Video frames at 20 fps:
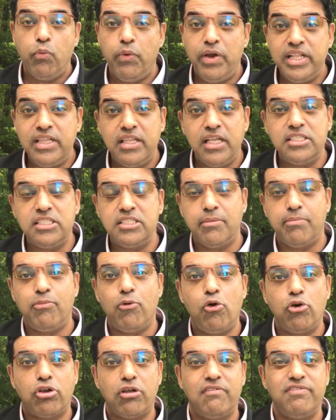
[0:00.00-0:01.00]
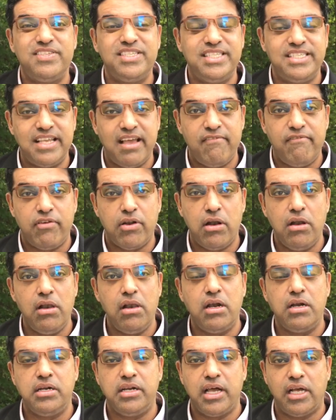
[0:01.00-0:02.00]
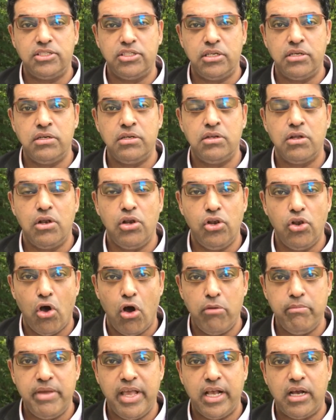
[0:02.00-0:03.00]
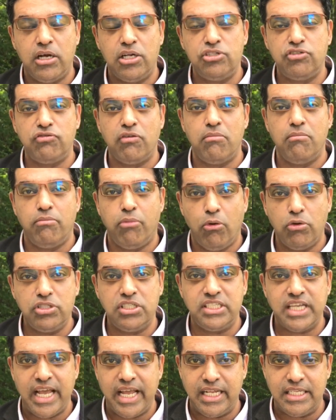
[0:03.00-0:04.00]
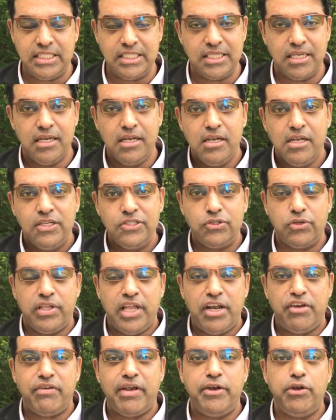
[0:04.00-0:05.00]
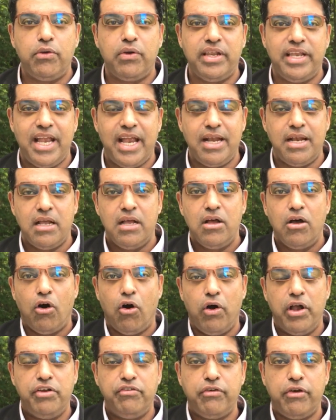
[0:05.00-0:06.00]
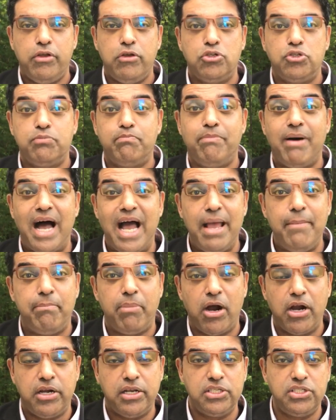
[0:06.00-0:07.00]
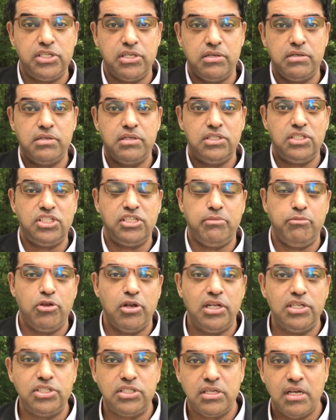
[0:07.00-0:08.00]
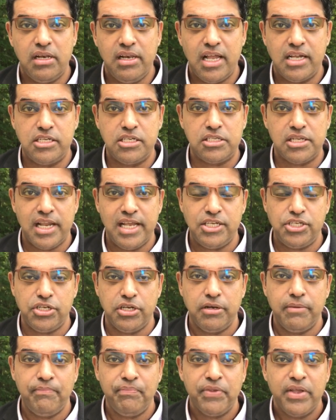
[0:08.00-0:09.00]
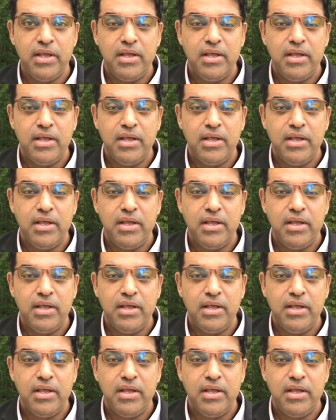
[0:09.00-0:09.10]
with the support of several dozen lawmakers from both sides. So they're trying to create or introduce bipartisan stimulus legislation.